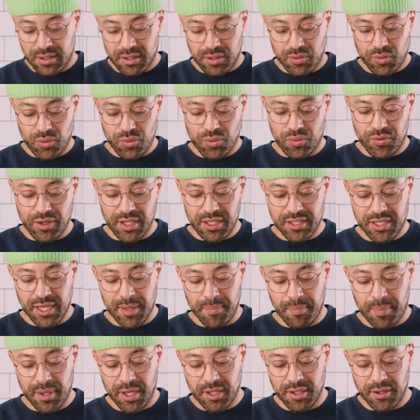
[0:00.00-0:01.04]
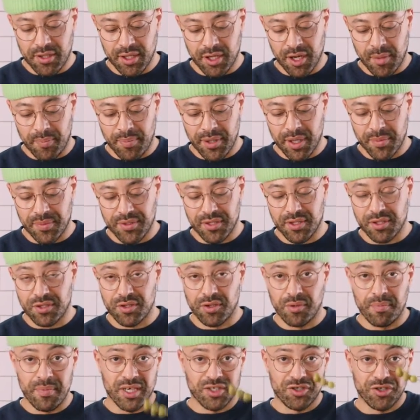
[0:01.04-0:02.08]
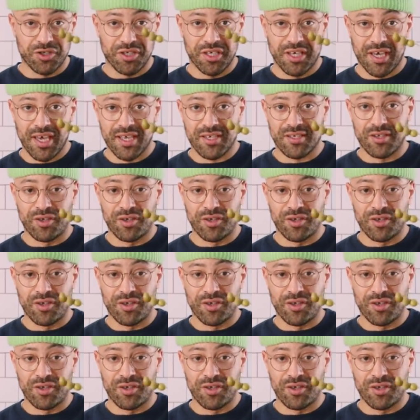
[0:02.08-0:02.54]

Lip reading: Ooh, these ain't pitted, they got pips in, so make sure you guess